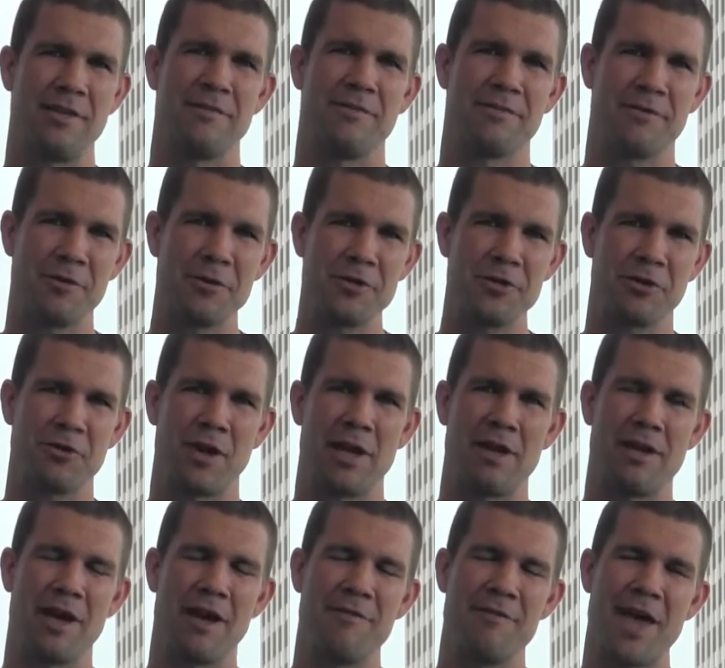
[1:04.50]
in the first
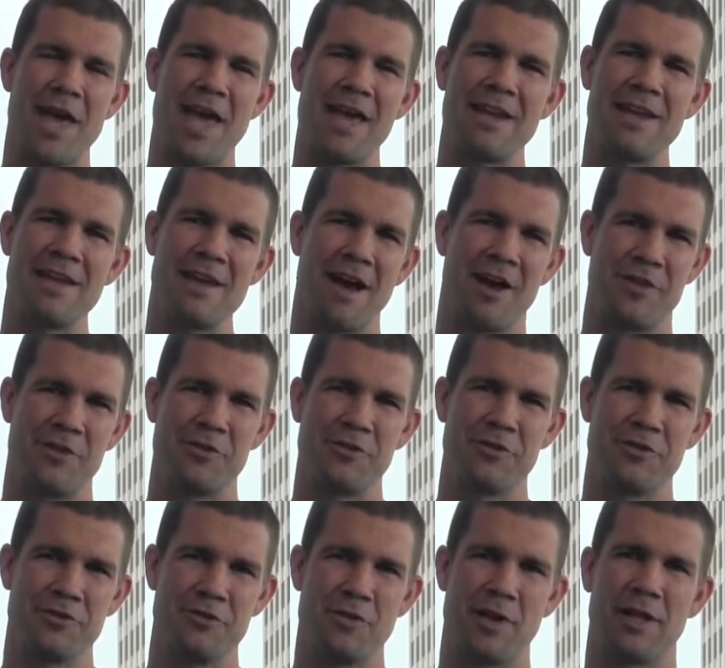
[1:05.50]
grade of any other
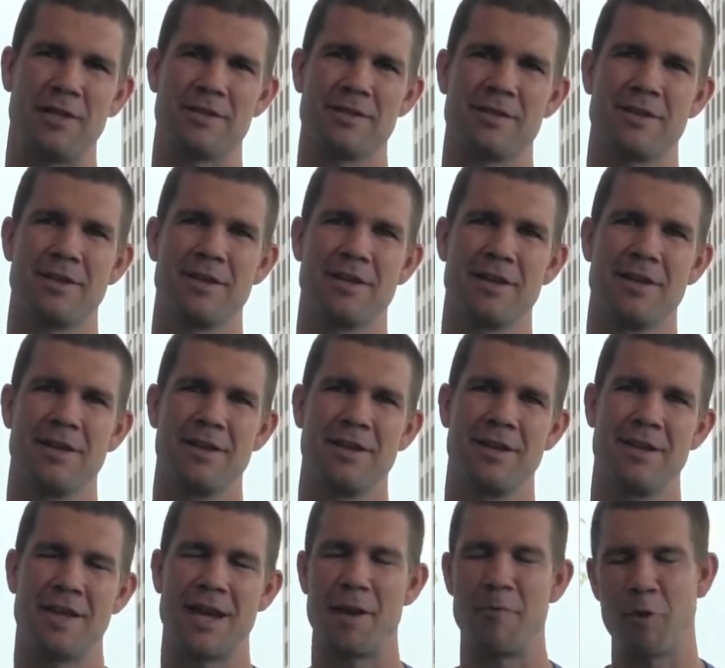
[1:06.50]
student.
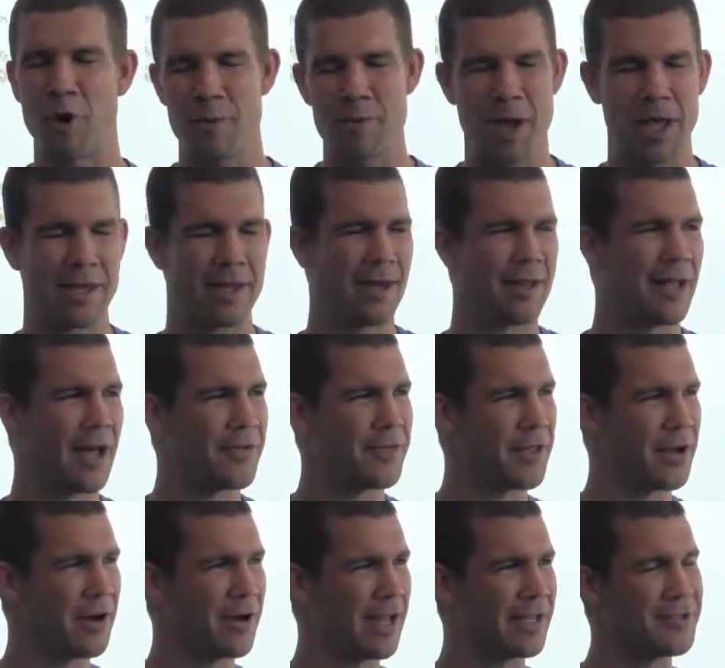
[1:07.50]
And I brought Mykel out
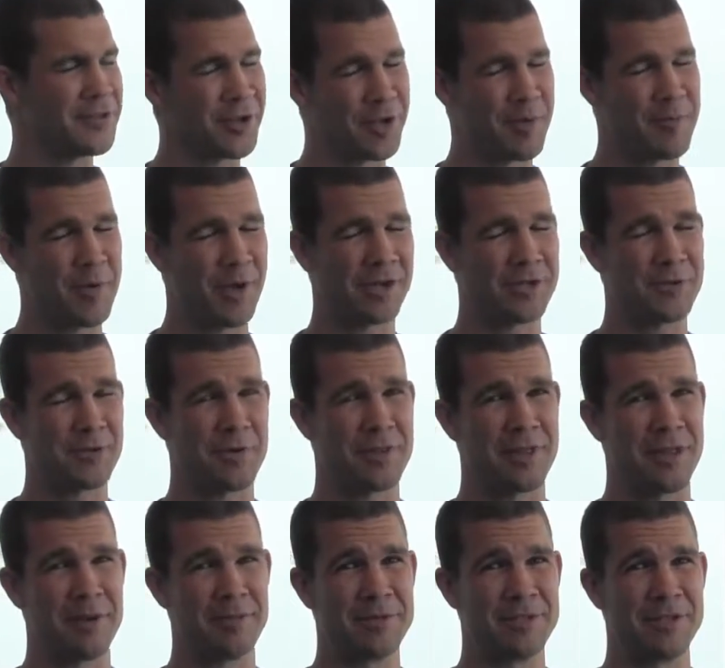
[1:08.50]
there and I took a picture
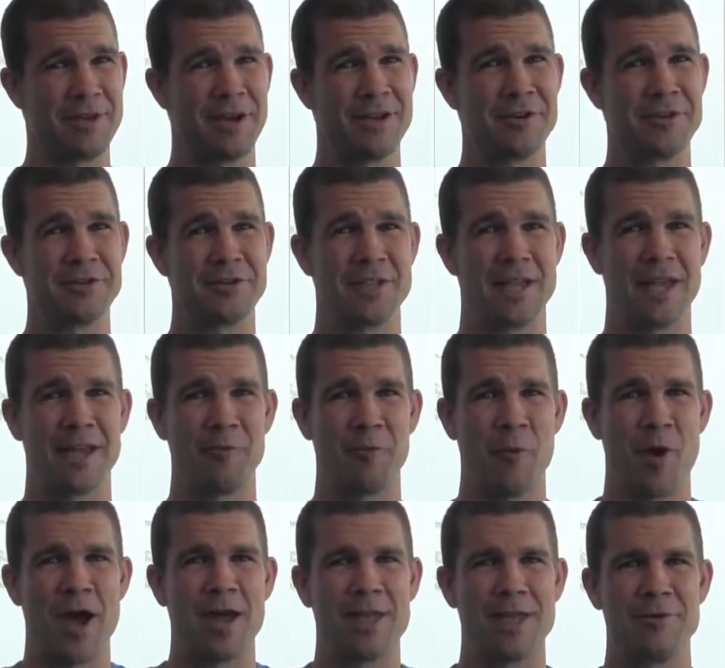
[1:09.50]
with him to understand
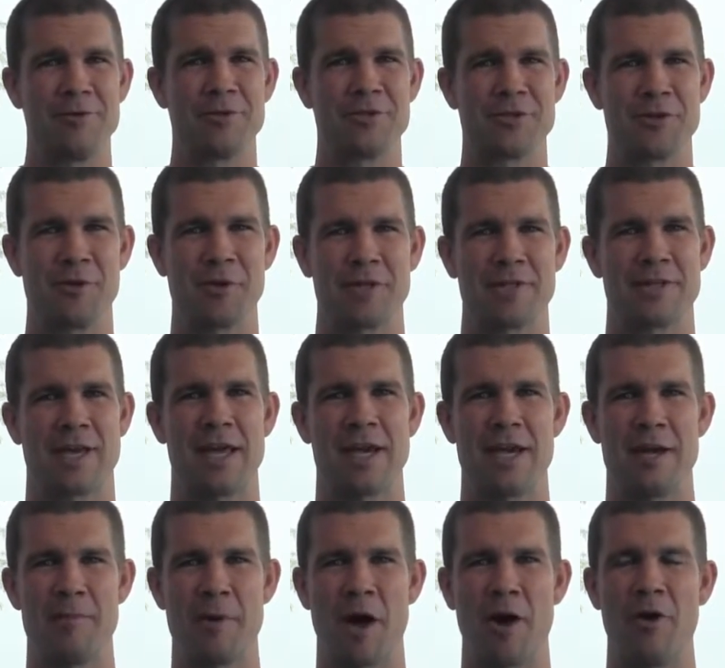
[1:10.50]
why he was so
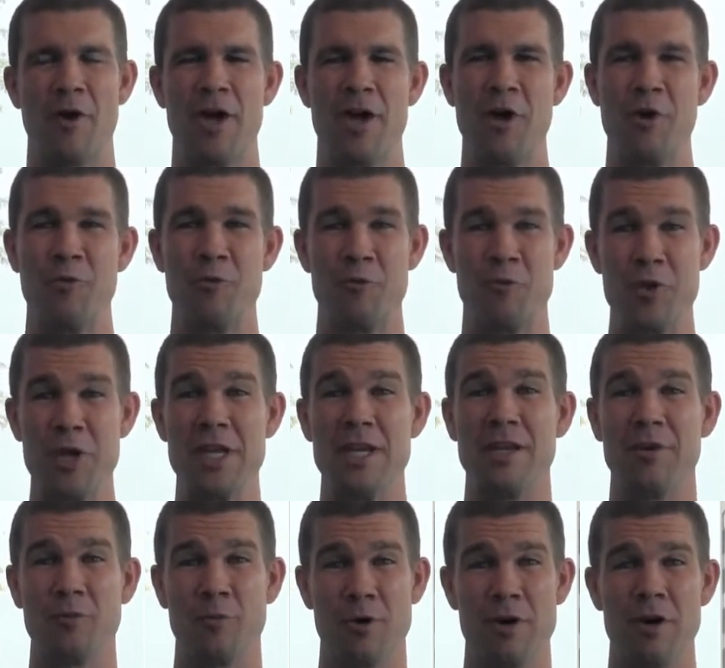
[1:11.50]
excited about
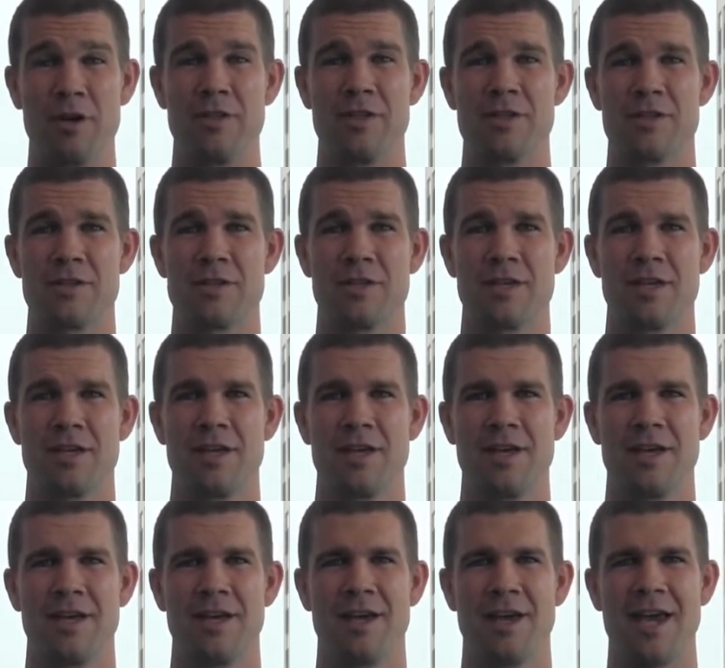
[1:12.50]
reading words.
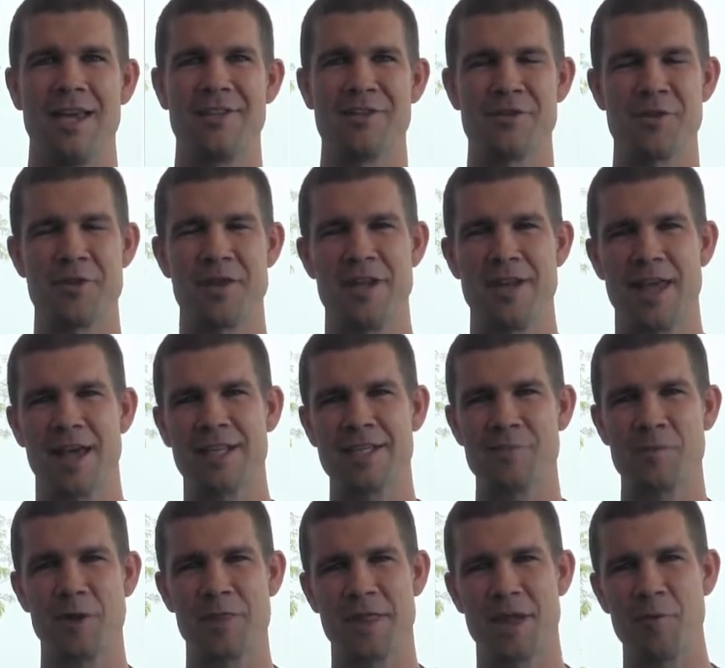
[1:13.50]
And so the
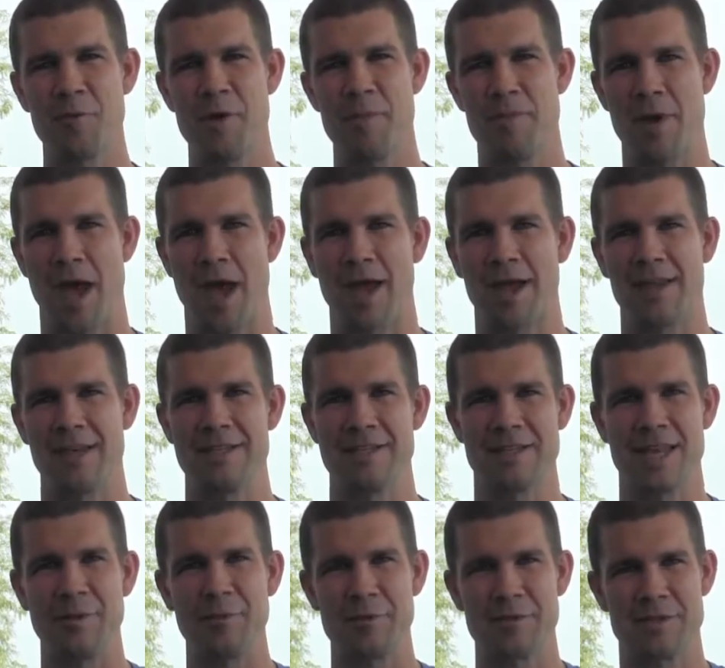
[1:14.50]
next month I went back and
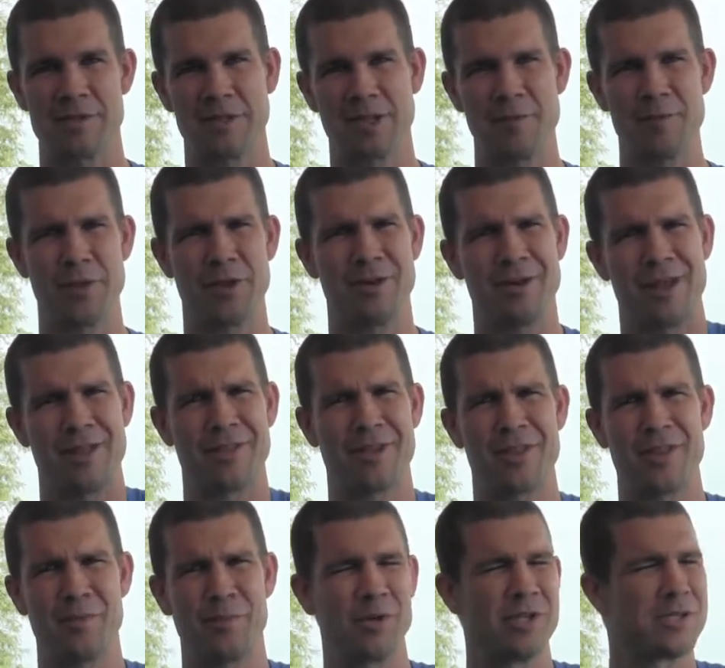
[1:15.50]
his name was still up there, and I
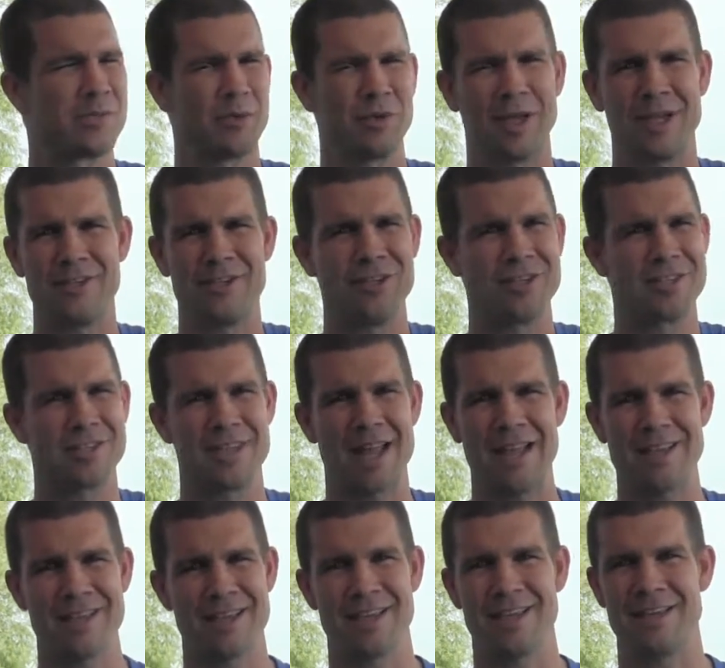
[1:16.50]
thought the principal had just
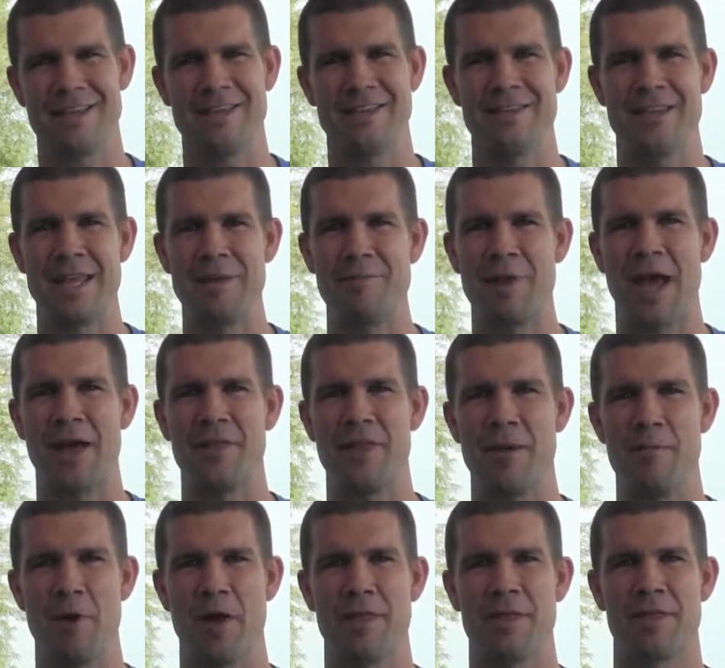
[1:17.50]
not taken his name down
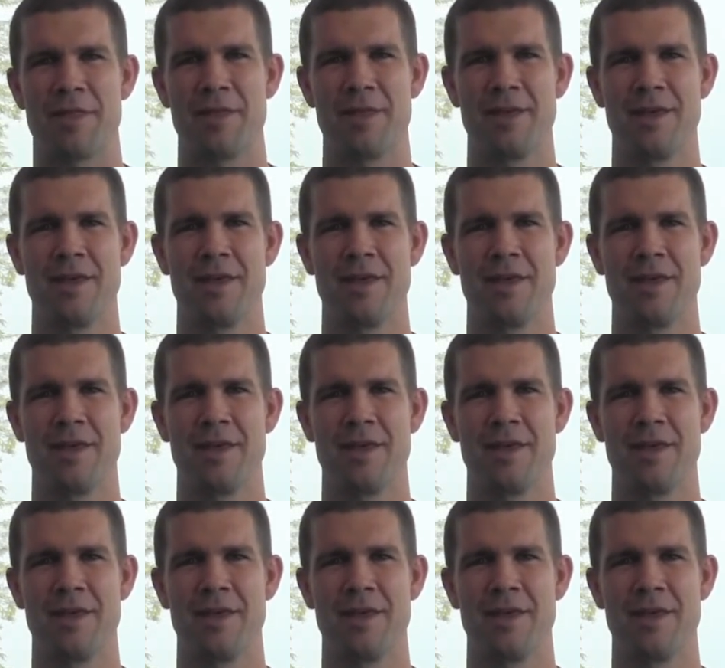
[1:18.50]
that month.